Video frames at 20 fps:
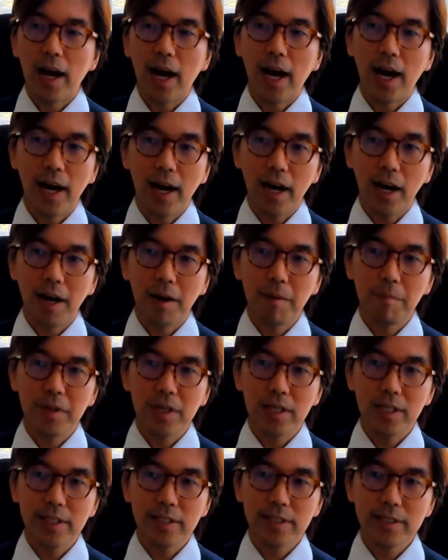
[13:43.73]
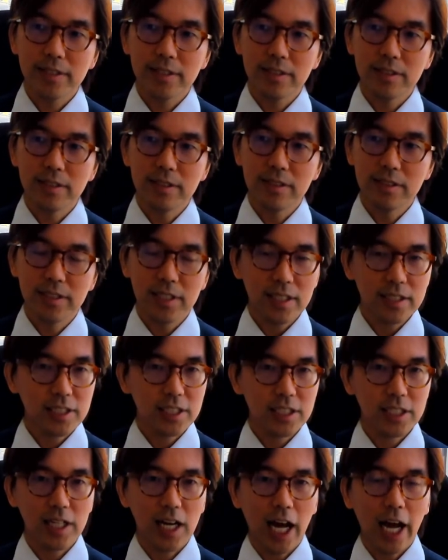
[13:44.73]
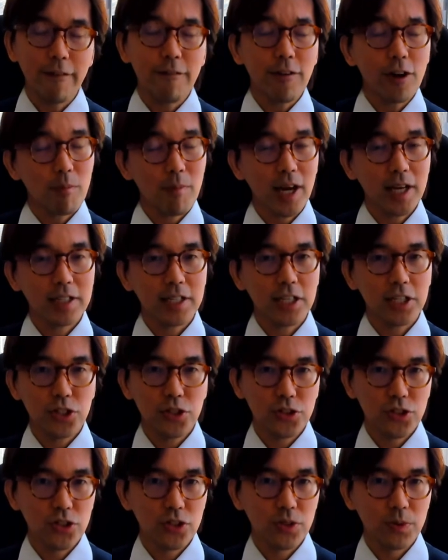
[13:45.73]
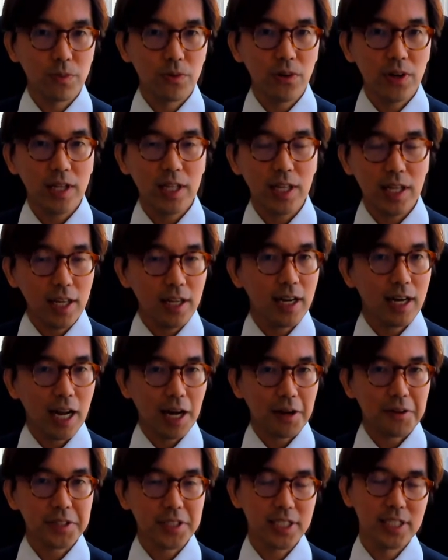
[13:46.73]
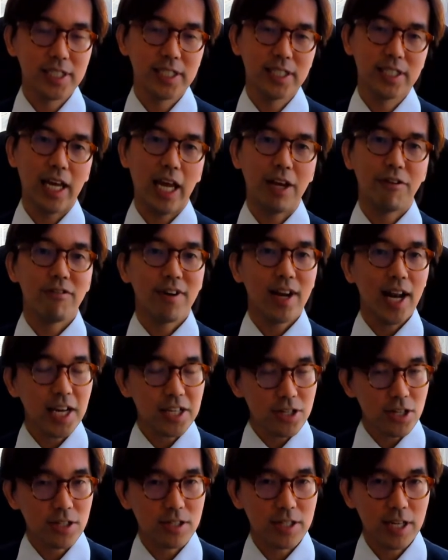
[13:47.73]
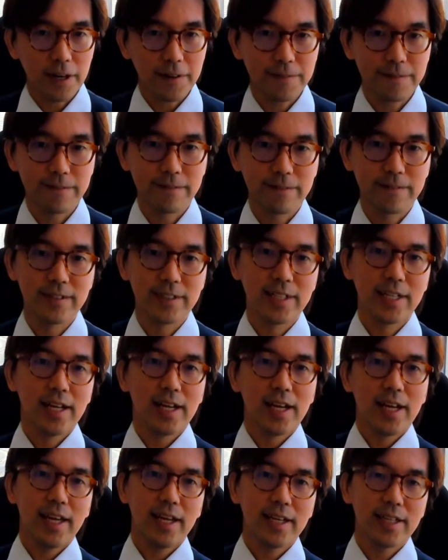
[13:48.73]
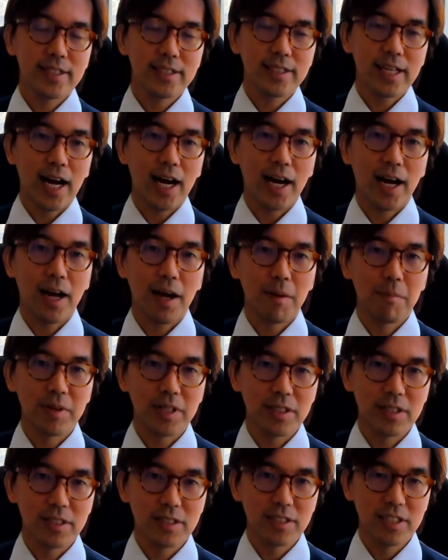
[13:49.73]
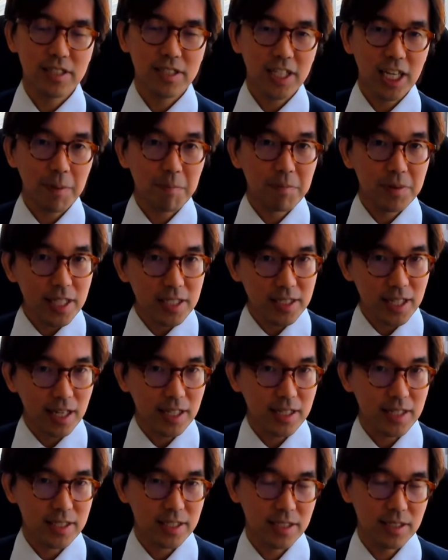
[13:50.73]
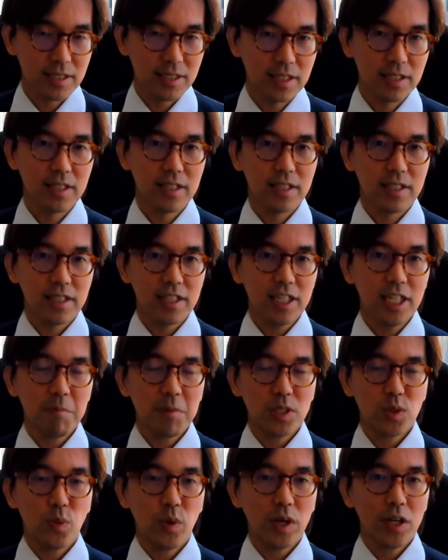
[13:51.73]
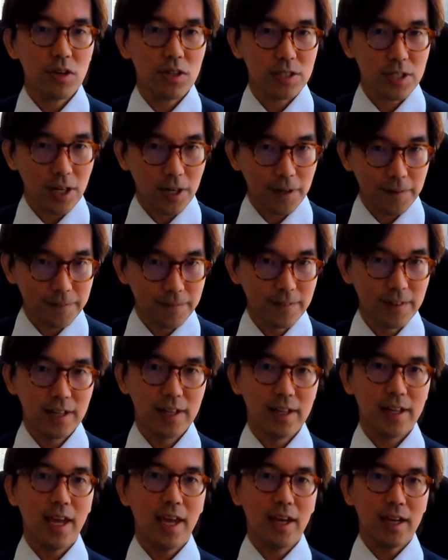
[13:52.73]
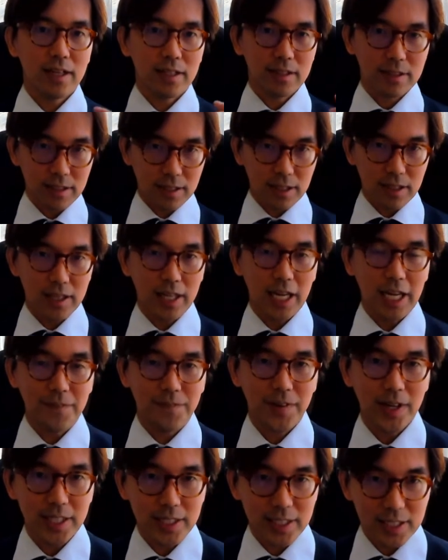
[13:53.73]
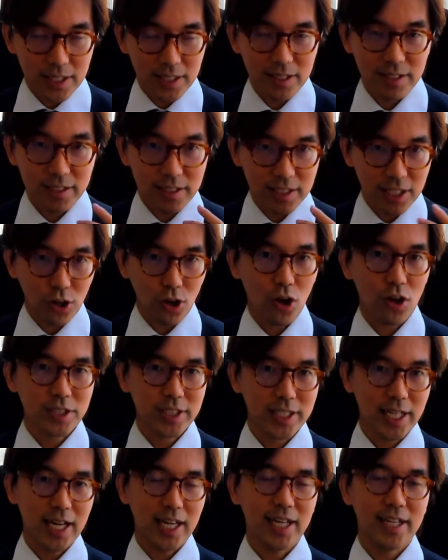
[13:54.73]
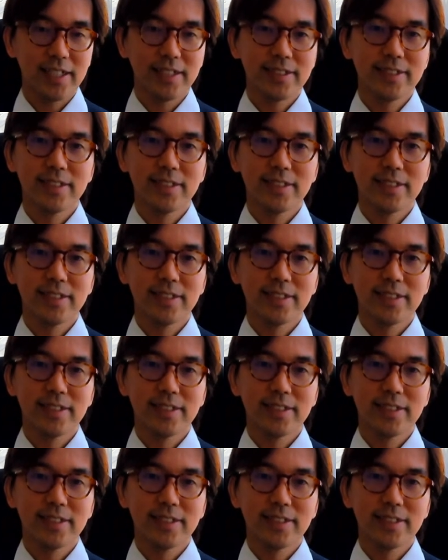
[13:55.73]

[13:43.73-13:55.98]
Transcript: um, just I recommend you to breathe in and out and relax yourself, and um, just keep distance in between yourself and the event psychologically.